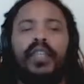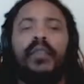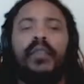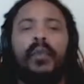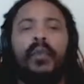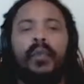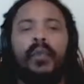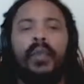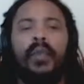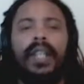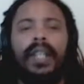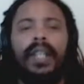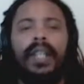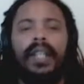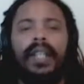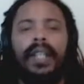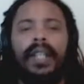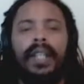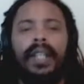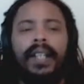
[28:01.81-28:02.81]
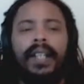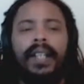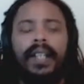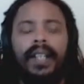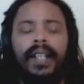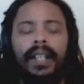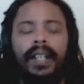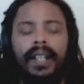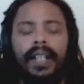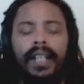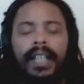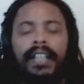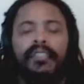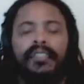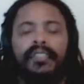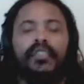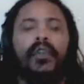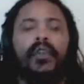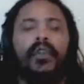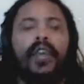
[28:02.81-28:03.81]
if you
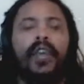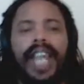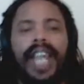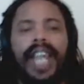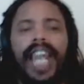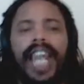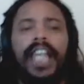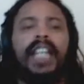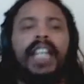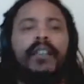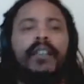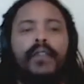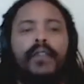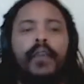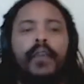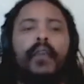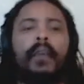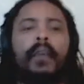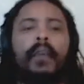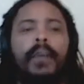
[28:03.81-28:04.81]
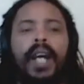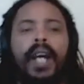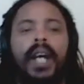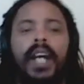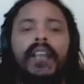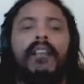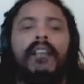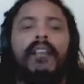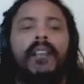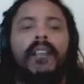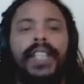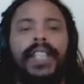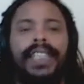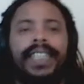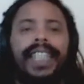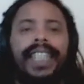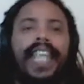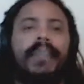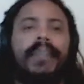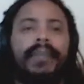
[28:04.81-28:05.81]
enjoy any form of
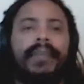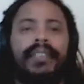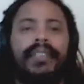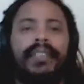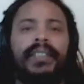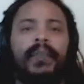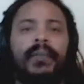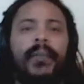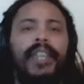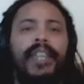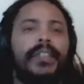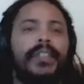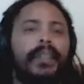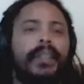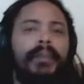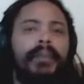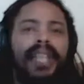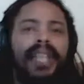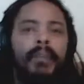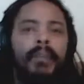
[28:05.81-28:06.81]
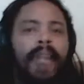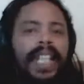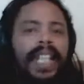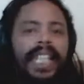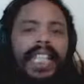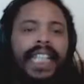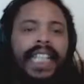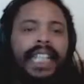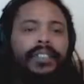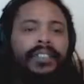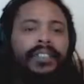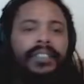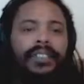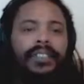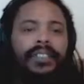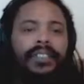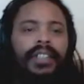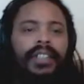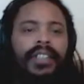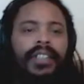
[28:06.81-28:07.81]
escapism, whether it be
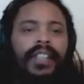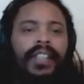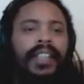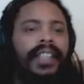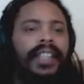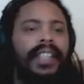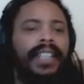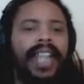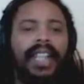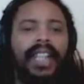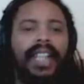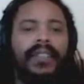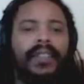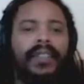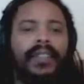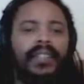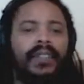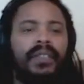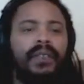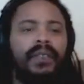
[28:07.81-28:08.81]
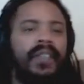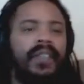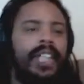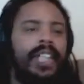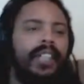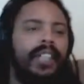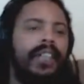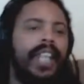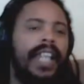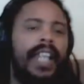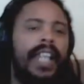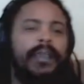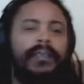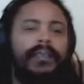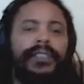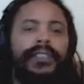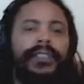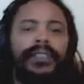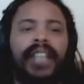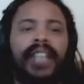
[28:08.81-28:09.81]
meditation, television, video
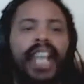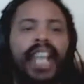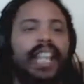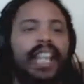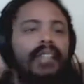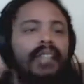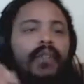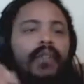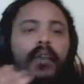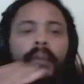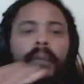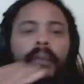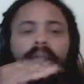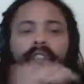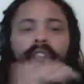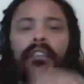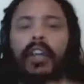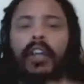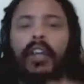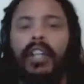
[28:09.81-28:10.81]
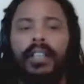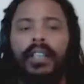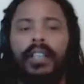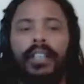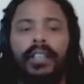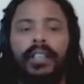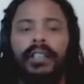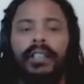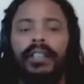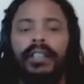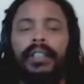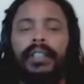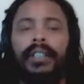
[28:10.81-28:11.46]
games, any form of drug,